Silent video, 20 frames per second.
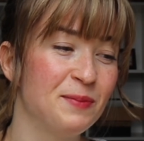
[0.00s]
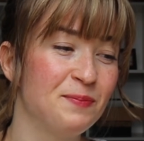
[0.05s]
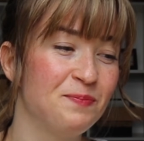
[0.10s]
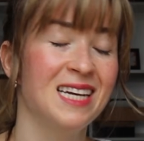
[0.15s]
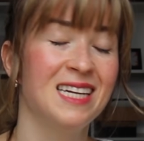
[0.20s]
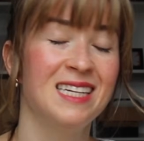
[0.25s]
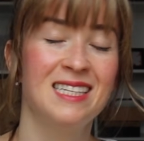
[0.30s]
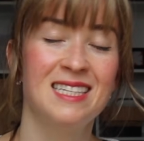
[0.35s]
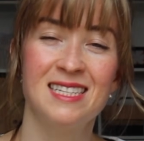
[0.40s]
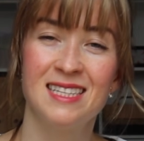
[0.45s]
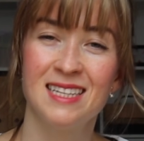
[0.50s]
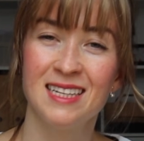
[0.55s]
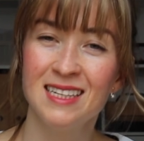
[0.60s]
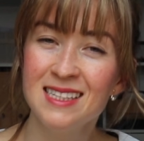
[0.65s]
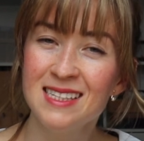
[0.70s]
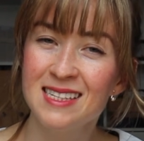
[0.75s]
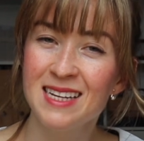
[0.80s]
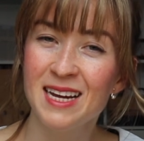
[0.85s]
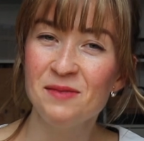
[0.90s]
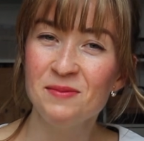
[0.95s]
It's still
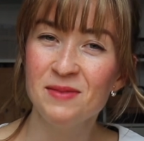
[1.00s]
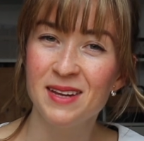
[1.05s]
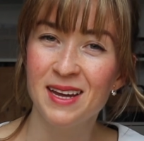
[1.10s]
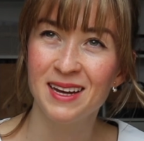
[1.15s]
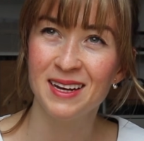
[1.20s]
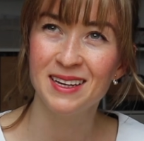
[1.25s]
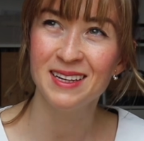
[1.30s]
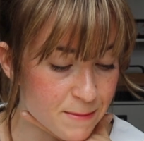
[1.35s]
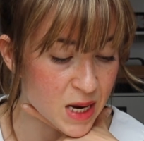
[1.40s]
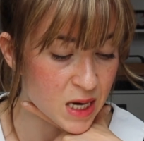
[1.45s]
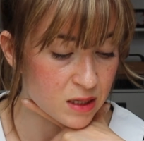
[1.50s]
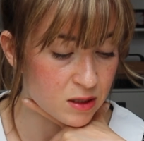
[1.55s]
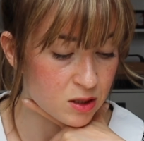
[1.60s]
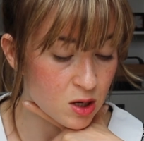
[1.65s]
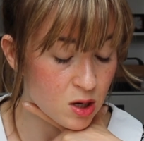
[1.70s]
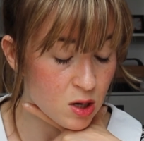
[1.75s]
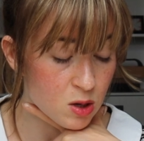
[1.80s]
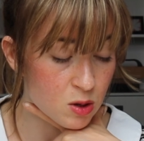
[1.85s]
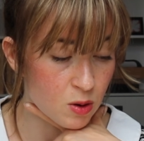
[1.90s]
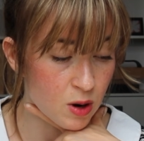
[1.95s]
same day,
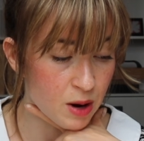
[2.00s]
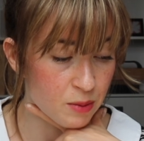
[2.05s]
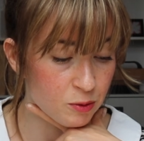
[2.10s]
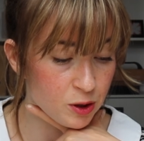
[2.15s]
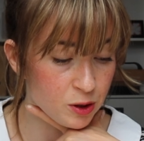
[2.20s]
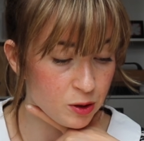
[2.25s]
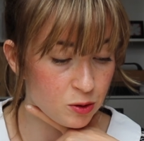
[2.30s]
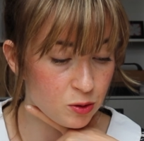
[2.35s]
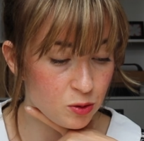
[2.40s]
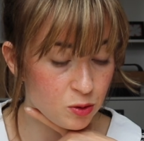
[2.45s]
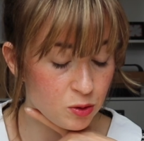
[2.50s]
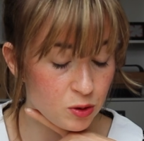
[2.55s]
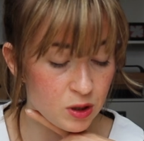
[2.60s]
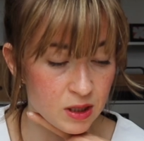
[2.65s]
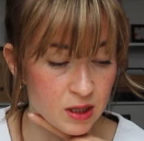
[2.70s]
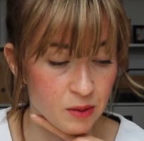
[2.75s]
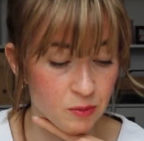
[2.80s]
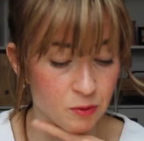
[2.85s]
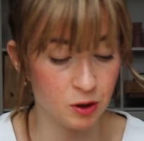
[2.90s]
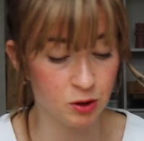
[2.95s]
so I'm going to do
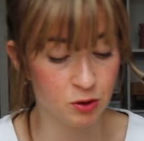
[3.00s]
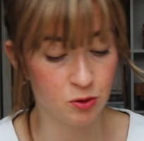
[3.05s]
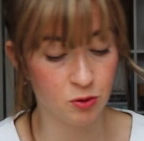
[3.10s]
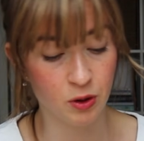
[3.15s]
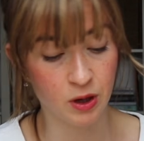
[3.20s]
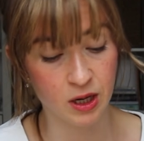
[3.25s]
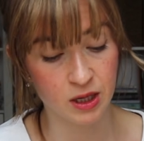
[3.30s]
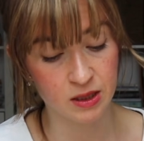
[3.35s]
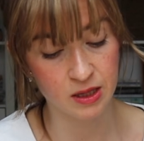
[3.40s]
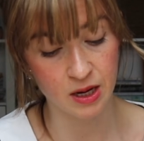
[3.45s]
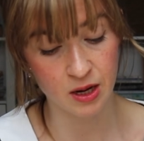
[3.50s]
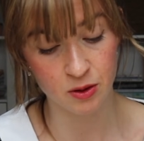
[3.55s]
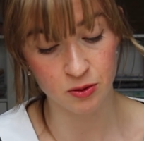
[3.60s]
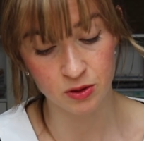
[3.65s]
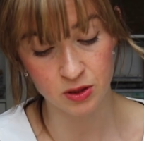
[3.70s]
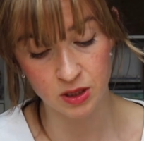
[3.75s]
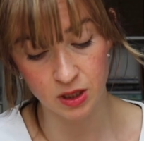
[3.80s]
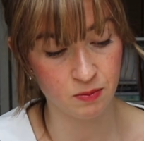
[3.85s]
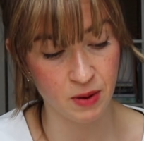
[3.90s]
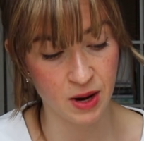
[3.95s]
this. I'm going to cut
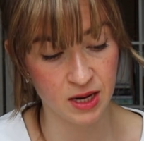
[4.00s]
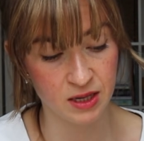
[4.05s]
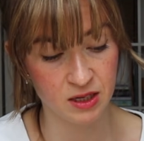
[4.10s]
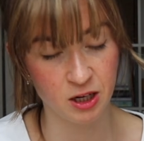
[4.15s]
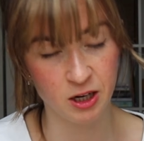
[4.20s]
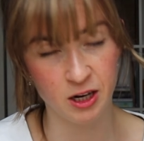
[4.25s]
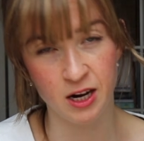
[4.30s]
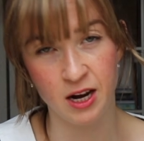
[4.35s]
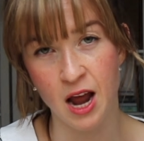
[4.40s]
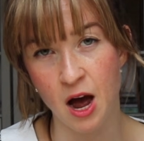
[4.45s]
out pattern.